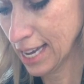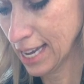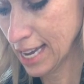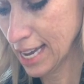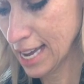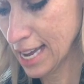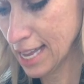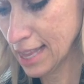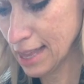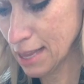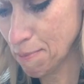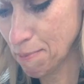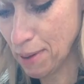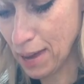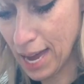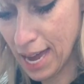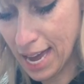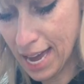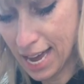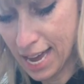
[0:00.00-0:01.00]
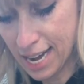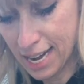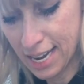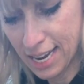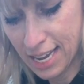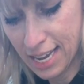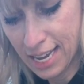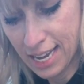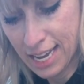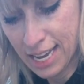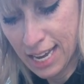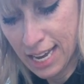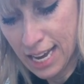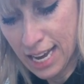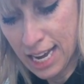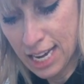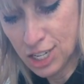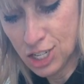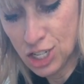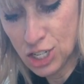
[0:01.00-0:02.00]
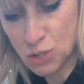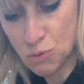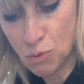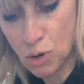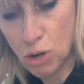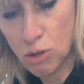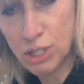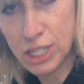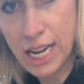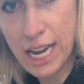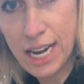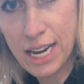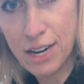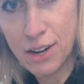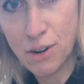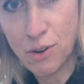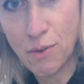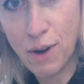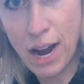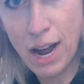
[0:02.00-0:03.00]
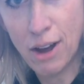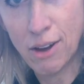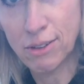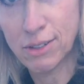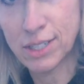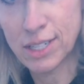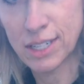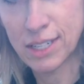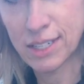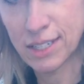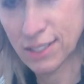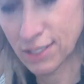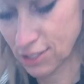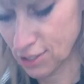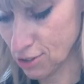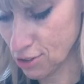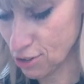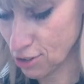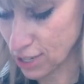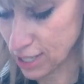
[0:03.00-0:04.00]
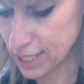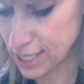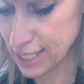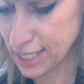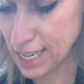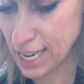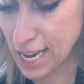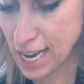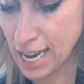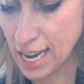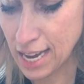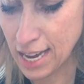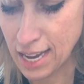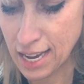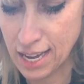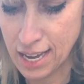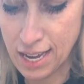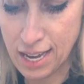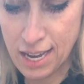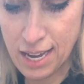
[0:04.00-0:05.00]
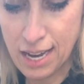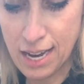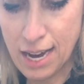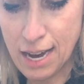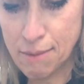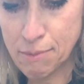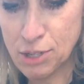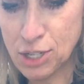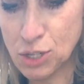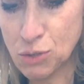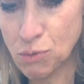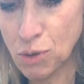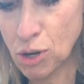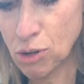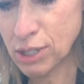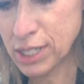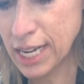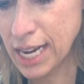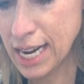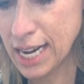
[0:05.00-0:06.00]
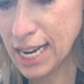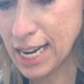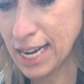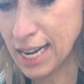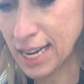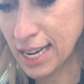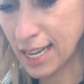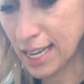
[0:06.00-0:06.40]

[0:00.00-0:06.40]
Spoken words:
in the pan and just rotate it around. So you can see I'm just rotating